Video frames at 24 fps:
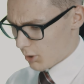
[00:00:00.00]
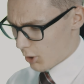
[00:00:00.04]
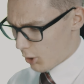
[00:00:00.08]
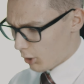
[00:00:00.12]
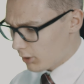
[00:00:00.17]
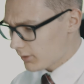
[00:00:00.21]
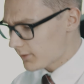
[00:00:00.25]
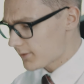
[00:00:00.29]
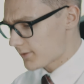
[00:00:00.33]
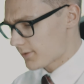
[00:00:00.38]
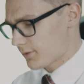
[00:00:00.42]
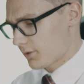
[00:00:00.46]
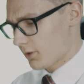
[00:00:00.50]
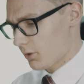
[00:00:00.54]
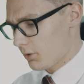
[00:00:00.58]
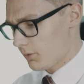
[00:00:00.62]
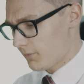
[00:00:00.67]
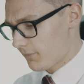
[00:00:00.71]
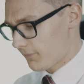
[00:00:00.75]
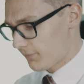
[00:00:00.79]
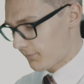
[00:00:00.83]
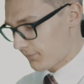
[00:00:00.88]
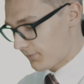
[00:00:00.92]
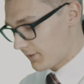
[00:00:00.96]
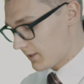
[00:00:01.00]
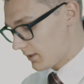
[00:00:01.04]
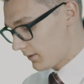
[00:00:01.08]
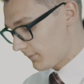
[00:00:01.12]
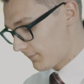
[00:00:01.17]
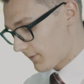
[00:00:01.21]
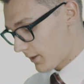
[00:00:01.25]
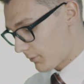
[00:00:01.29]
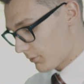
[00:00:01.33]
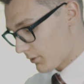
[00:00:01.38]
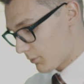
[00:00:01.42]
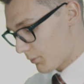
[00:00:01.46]
also feel
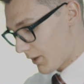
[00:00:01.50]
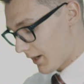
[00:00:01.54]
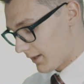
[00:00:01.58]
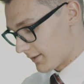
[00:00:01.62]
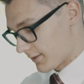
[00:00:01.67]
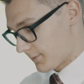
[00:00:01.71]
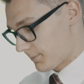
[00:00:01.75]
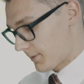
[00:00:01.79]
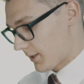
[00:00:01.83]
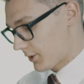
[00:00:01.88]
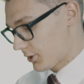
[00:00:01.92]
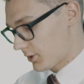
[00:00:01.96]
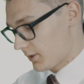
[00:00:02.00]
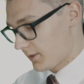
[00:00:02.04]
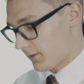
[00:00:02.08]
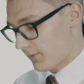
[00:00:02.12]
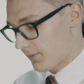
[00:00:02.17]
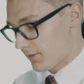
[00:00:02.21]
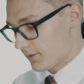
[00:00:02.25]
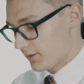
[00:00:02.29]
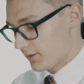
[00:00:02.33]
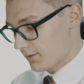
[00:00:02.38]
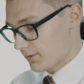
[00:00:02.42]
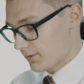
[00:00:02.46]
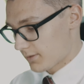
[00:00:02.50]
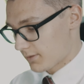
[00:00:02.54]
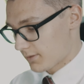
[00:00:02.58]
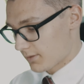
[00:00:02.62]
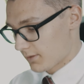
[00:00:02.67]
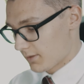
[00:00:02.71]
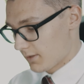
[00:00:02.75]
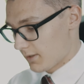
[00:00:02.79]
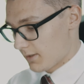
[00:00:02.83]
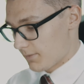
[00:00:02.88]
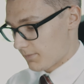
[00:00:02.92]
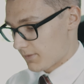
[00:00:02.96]
very well, especially these,
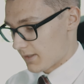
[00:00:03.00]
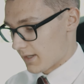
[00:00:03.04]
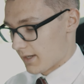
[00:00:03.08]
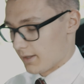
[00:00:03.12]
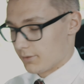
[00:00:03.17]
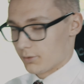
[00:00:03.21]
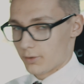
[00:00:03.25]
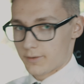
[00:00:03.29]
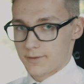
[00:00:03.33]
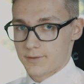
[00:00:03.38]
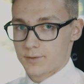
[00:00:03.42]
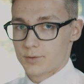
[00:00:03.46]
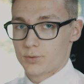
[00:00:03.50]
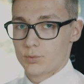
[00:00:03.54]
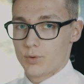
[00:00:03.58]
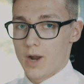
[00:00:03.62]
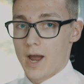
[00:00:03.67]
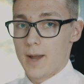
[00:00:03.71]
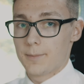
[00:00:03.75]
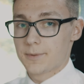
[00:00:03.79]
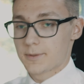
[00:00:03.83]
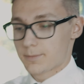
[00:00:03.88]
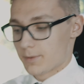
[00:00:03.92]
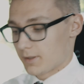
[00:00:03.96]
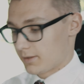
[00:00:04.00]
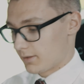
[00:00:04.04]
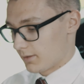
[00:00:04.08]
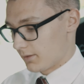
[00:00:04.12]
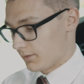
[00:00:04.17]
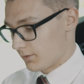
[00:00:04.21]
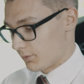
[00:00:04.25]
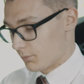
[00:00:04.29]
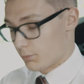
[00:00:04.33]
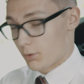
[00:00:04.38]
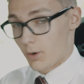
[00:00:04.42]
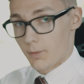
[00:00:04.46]
not stripes,
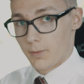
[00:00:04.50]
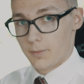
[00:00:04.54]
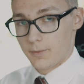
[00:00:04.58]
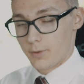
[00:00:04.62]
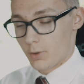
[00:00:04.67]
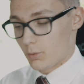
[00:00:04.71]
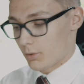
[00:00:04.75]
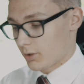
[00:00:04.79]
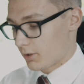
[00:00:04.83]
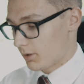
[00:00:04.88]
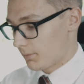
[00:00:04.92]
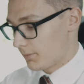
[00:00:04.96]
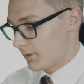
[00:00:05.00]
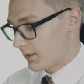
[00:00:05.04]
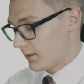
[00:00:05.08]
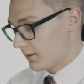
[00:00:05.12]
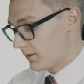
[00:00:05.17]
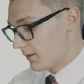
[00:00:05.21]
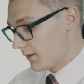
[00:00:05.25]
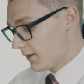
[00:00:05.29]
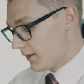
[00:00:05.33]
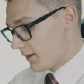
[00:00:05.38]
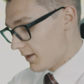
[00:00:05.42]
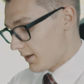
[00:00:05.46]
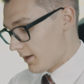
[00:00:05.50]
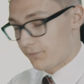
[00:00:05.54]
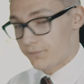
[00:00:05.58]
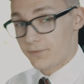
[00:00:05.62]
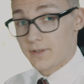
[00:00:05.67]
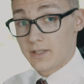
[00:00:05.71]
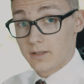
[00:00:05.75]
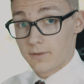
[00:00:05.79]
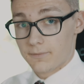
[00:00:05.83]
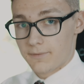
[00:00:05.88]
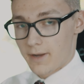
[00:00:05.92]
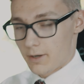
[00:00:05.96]
but you probably know what I mean.
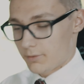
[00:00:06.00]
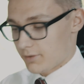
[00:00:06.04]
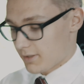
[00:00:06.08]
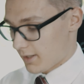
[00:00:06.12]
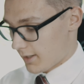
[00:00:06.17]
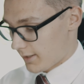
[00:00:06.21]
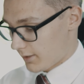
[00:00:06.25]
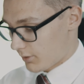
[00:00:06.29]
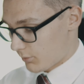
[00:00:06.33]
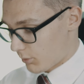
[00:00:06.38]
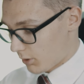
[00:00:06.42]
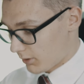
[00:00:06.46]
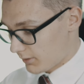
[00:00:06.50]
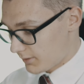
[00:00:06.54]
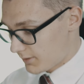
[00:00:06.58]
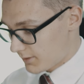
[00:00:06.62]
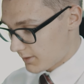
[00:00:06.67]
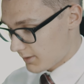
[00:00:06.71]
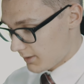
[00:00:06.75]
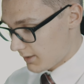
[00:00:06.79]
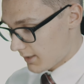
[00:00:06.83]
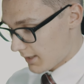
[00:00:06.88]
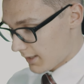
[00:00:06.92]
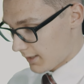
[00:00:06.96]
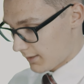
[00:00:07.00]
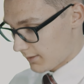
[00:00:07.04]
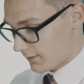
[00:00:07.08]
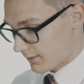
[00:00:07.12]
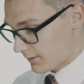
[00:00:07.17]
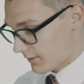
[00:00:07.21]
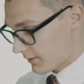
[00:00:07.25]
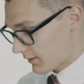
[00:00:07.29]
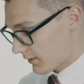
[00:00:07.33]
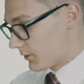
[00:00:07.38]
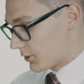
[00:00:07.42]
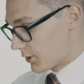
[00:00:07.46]
Feel very high quality,
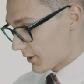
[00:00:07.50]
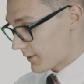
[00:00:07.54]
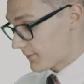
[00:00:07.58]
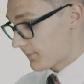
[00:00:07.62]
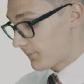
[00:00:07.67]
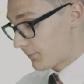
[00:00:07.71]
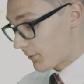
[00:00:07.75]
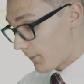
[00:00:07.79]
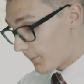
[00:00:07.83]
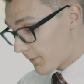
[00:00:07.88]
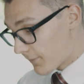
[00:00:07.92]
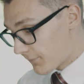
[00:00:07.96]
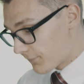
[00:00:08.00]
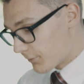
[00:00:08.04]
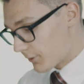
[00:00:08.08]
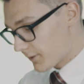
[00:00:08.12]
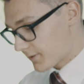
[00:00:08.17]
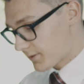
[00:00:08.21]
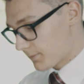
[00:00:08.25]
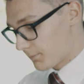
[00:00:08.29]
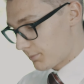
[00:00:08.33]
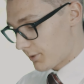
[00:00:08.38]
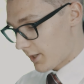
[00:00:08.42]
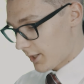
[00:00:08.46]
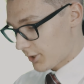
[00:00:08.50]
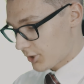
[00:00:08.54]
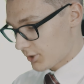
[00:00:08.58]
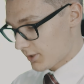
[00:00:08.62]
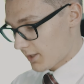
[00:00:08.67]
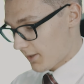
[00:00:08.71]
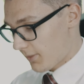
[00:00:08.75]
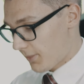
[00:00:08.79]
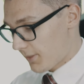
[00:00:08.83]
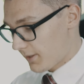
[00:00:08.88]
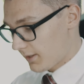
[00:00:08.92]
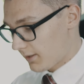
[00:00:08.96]
and just from the first impression
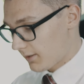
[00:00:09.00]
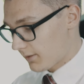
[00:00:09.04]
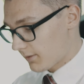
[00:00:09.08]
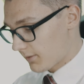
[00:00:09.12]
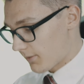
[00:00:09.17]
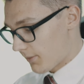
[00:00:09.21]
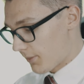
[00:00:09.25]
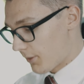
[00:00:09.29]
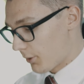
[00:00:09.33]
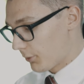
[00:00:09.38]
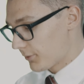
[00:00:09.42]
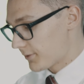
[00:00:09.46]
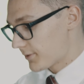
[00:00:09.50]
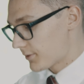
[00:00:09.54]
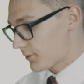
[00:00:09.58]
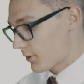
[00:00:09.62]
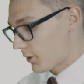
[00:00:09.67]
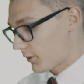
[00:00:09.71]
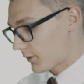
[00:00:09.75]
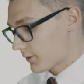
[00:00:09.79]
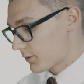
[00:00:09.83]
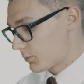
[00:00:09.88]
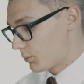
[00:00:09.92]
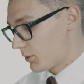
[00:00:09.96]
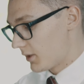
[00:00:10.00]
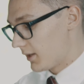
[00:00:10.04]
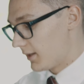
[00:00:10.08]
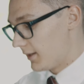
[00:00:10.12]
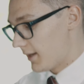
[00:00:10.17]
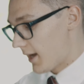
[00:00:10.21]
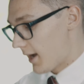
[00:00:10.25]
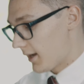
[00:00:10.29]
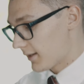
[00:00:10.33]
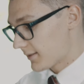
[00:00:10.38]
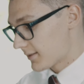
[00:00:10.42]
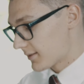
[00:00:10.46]
I think those socks will
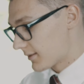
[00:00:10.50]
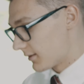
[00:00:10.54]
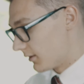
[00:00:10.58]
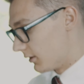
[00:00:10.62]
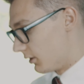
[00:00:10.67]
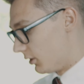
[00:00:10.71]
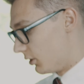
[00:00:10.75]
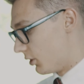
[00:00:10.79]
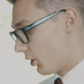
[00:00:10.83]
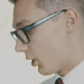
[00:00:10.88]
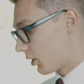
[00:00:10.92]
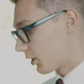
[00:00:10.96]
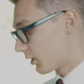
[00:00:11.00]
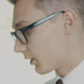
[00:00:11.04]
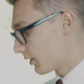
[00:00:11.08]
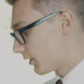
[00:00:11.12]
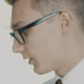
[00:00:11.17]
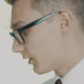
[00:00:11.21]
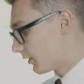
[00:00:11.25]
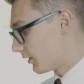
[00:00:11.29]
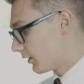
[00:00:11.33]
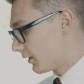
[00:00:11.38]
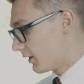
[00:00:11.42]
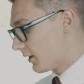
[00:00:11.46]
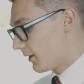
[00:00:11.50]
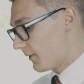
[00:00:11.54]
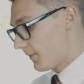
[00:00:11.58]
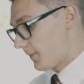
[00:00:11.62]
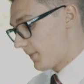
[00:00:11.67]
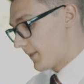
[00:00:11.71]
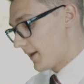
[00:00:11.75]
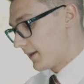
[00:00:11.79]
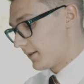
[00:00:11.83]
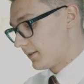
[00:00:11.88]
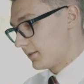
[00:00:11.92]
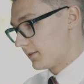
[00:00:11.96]
last longer
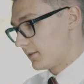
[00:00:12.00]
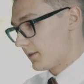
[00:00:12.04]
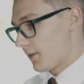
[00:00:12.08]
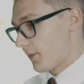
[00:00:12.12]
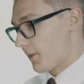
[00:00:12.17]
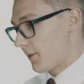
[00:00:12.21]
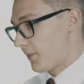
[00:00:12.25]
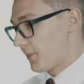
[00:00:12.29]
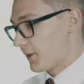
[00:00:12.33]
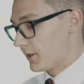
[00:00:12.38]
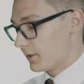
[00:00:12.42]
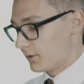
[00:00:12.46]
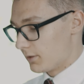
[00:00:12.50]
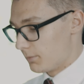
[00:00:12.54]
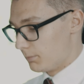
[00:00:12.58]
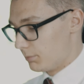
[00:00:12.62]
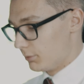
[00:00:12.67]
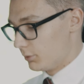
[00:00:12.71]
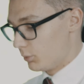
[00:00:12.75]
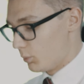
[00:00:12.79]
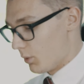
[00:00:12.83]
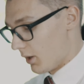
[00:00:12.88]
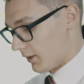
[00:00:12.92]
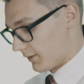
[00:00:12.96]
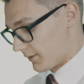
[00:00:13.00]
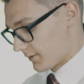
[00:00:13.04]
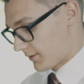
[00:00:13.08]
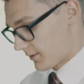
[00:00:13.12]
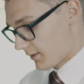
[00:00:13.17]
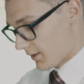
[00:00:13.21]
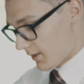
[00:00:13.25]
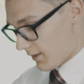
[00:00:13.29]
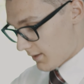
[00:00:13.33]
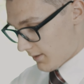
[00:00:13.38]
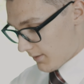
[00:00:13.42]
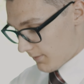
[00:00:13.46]
than the thinner blue
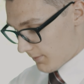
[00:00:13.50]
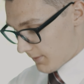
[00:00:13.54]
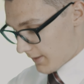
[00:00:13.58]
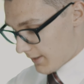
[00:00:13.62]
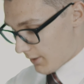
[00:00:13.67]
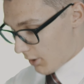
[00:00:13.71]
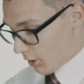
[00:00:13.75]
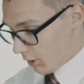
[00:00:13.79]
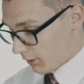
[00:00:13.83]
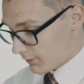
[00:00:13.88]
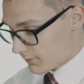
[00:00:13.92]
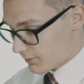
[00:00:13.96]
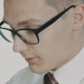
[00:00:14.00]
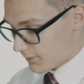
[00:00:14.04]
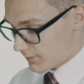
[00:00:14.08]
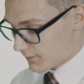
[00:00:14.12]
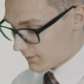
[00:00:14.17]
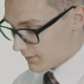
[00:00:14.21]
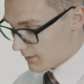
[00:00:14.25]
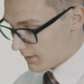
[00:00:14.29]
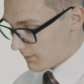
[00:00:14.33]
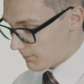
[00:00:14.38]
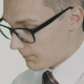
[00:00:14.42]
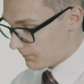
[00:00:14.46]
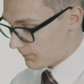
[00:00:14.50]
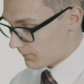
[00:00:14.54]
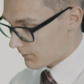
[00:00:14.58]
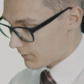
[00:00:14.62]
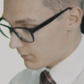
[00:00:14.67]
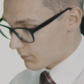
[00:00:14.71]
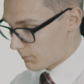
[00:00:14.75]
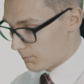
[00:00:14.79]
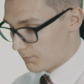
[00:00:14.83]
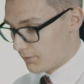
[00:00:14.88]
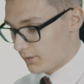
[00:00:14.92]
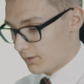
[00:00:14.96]
ones. They also seem
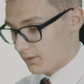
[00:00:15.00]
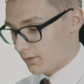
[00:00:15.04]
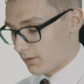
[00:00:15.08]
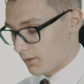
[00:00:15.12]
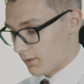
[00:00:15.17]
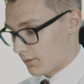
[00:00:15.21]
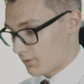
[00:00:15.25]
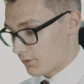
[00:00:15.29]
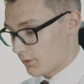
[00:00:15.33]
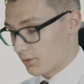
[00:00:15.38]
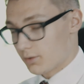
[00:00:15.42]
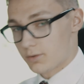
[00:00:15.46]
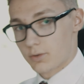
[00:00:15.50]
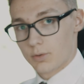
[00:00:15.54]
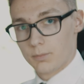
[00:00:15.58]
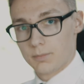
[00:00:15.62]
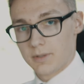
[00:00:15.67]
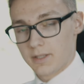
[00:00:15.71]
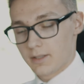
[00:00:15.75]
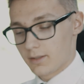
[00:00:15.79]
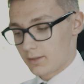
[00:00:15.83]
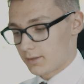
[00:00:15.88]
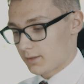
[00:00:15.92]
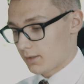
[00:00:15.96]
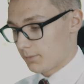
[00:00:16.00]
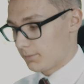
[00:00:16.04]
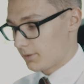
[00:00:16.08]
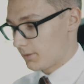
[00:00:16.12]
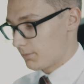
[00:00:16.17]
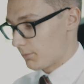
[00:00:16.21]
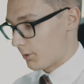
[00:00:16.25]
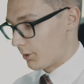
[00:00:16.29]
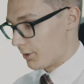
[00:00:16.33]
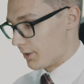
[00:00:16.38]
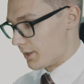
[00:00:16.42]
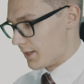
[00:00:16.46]
to be a little
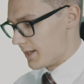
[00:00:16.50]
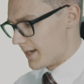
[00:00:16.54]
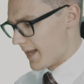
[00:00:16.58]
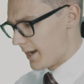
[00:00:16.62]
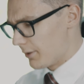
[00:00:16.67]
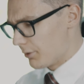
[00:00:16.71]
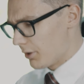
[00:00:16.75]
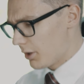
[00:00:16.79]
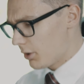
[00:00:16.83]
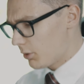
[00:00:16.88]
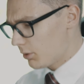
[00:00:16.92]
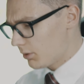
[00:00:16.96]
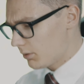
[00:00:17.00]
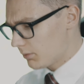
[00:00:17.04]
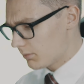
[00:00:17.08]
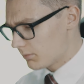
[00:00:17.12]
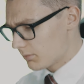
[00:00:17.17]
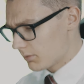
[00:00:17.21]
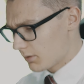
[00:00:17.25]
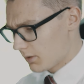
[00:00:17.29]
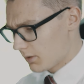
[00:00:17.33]
bit more narrow.